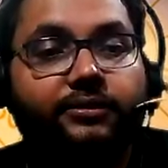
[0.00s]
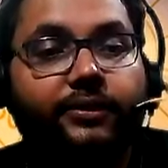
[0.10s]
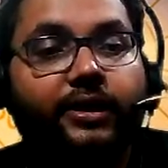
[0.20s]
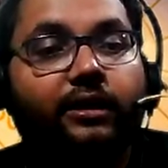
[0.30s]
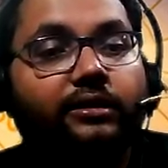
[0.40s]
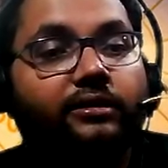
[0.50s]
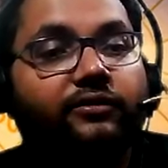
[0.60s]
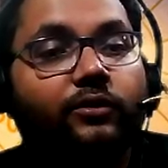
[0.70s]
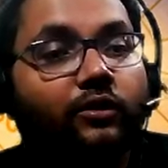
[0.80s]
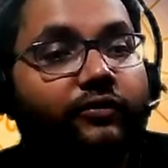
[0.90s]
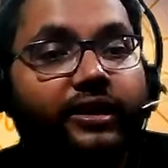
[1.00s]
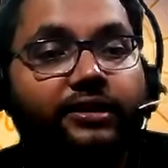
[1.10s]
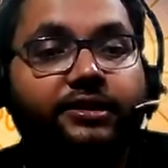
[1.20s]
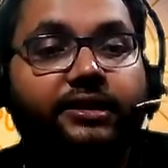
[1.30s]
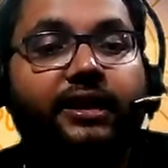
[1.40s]
regarding the flow of
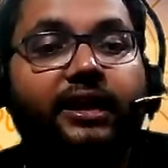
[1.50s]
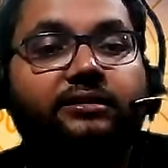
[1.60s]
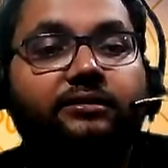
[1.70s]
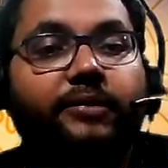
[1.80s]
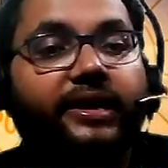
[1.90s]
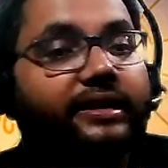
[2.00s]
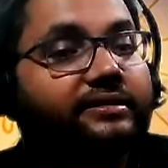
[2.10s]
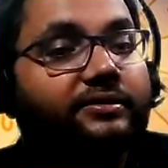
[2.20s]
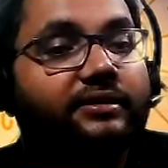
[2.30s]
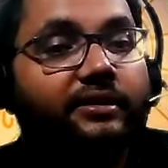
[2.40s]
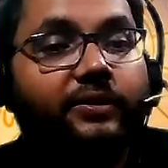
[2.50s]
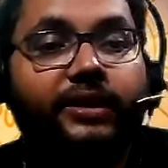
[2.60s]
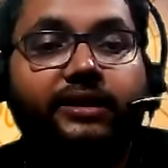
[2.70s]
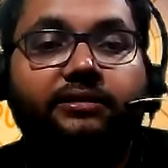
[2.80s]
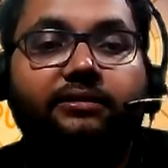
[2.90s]
energy that begins to
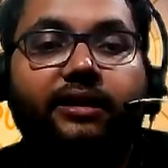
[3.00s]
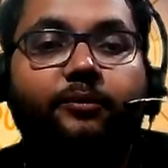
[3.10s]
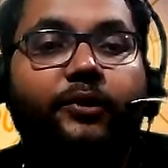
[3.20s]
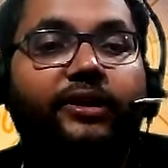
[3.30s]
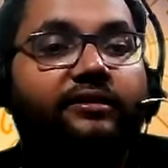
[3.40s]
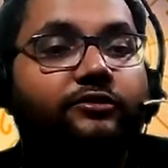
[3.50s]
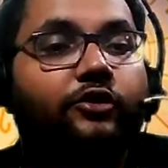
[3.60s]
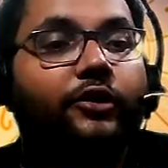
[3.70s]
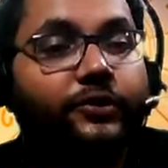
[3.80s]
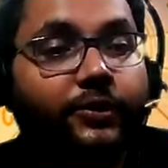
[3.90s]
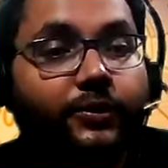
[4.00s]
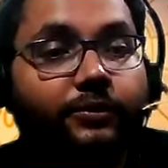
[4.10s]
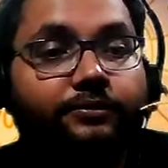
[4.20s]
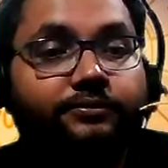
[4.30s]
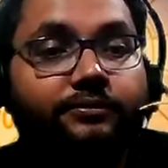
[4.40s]
circulate and brings joy to you